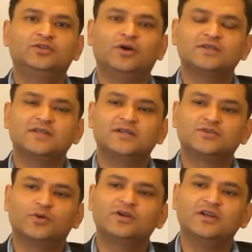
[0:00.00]
ethos and
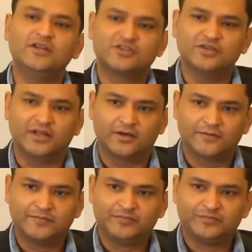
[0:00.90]
its own
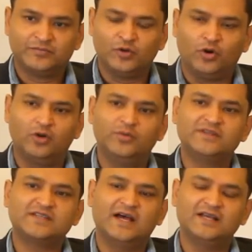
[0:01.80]
conditioning,
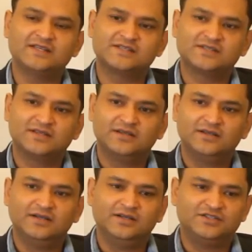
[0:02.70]
always has
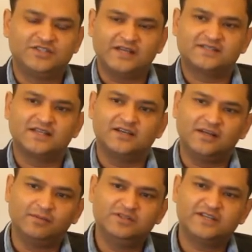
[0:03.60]
checks and
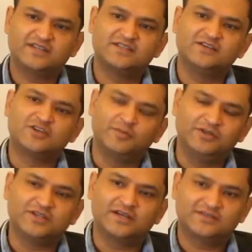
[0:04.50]
double checks and
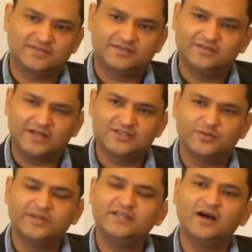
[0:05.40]
triple checks. That is the
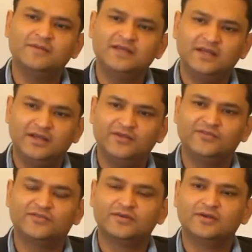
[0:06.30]
way the Army
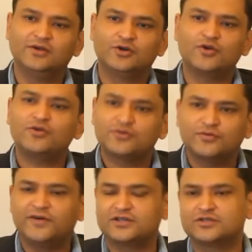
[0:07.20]
is taught to
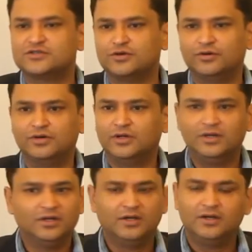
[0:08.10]
function. So,
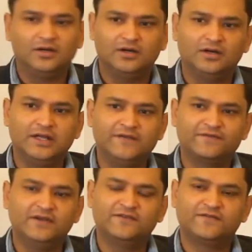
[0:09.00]

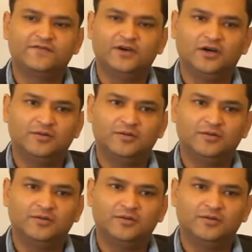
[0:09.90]
if